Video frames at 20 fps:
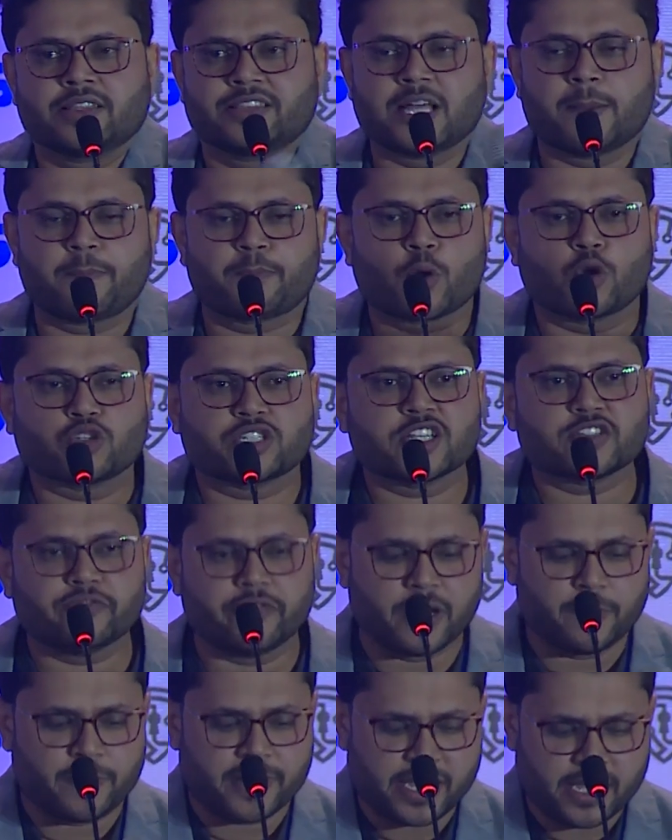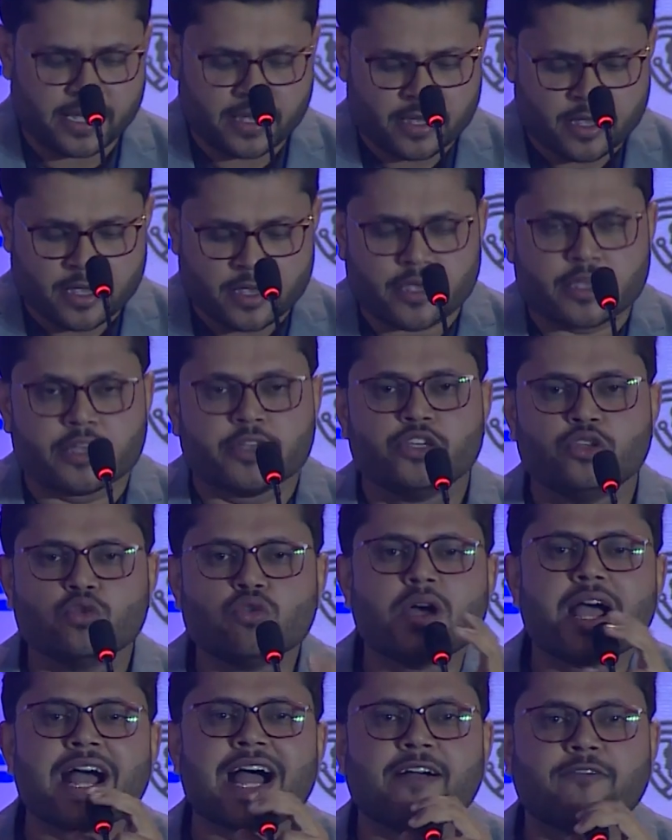The process will be you
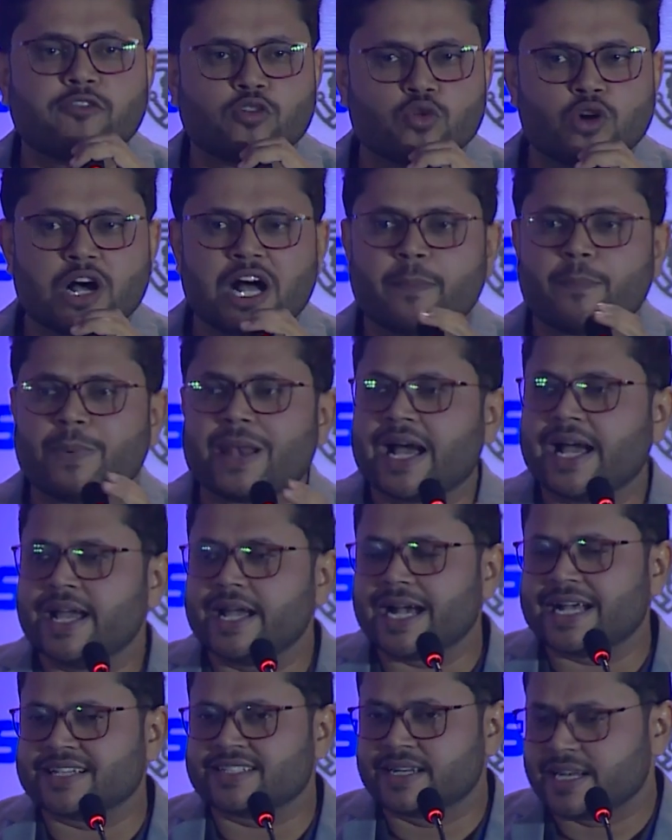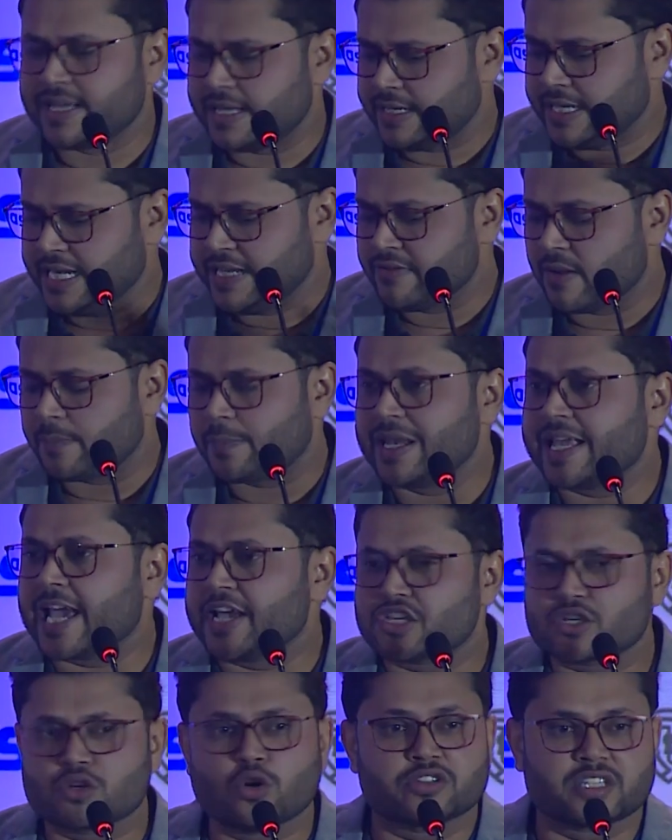have to apply as an leave
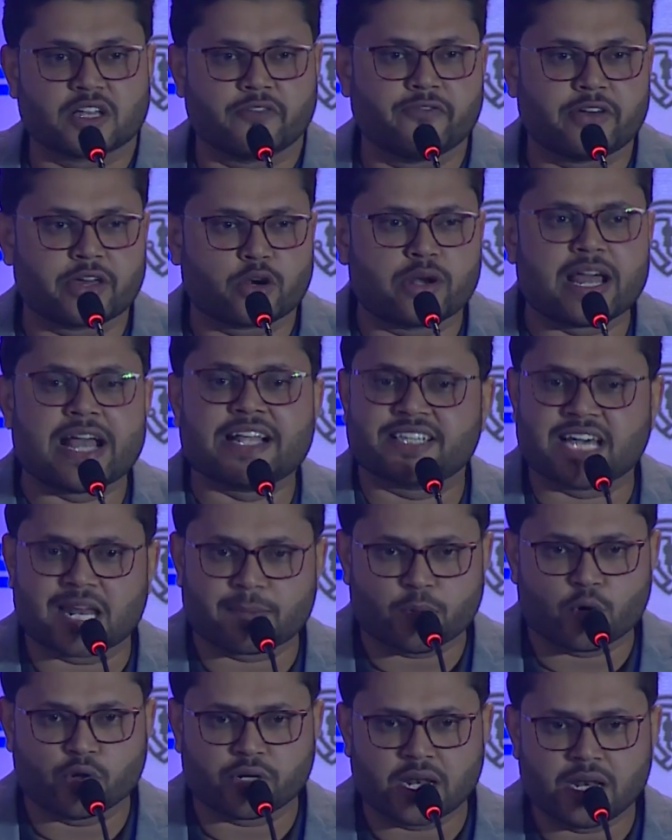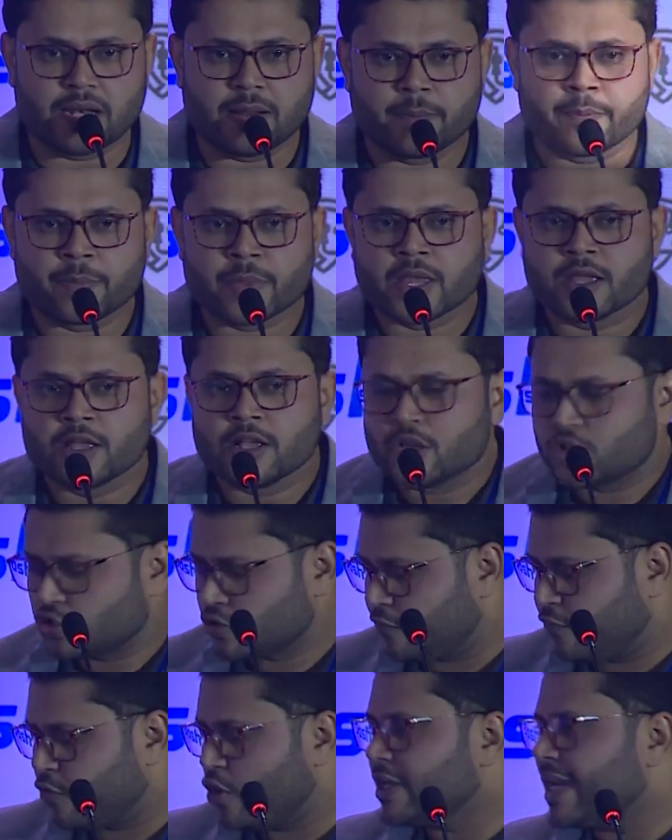application or somewhere on HR portal.
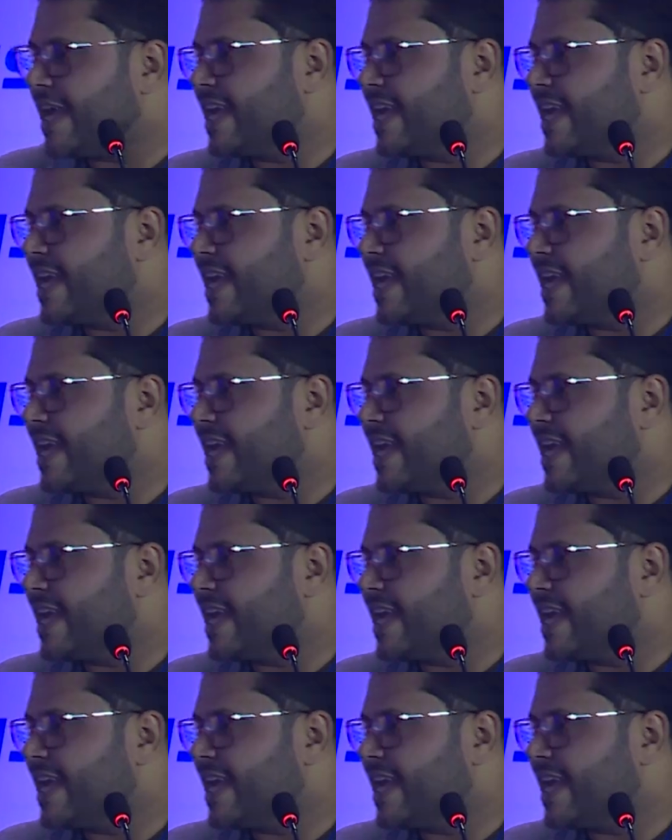So what